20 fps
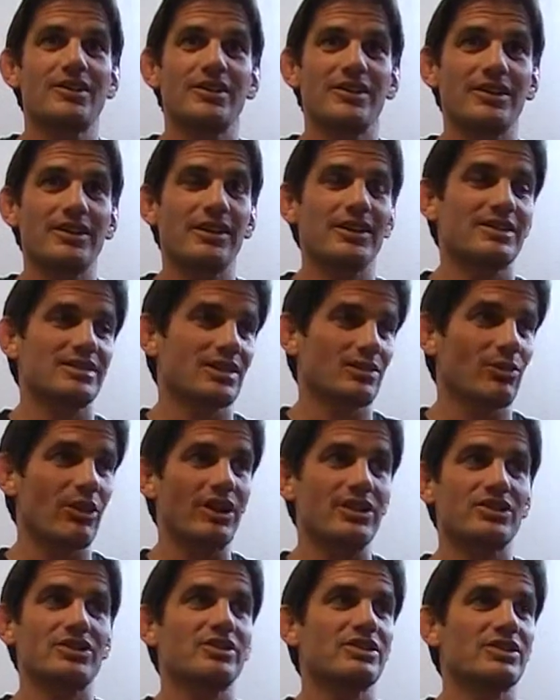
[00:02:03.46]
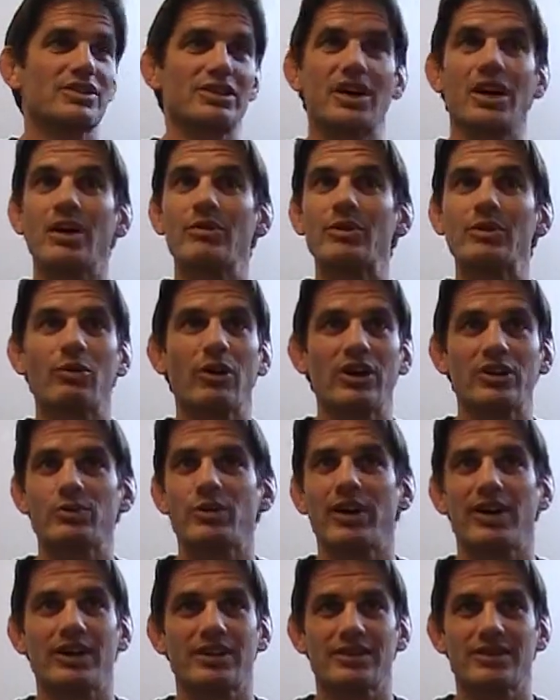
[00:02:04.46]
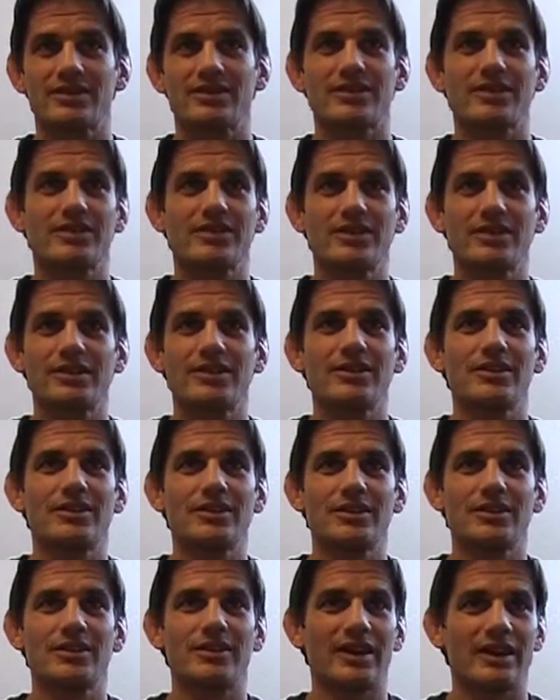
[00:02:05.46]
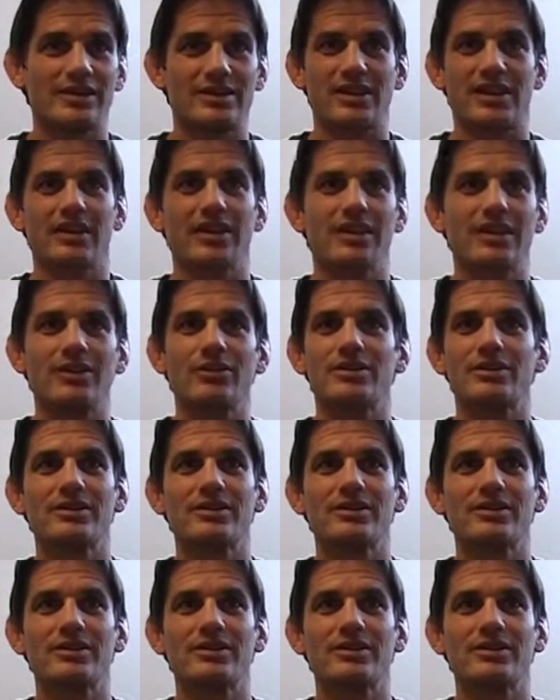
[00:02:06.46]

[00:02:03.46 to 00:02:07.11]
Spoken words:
and they said, why don't you just come and watch practice? And that's kind of how it